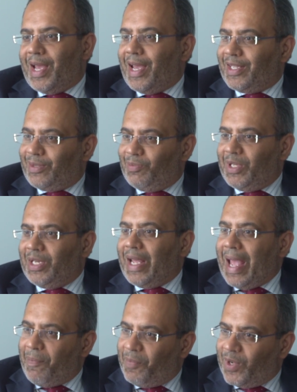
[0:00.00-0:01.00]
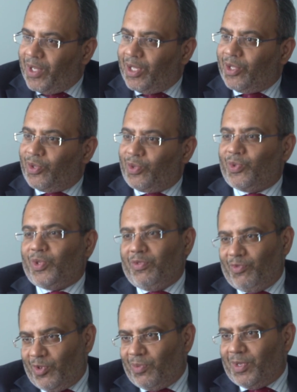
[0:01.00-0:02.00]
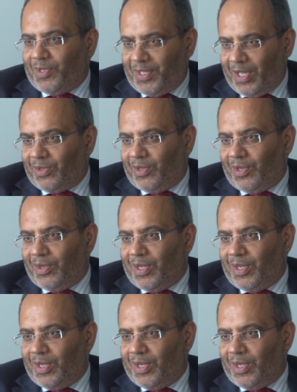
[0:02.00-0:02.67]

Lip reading: has been happening through the informal sector.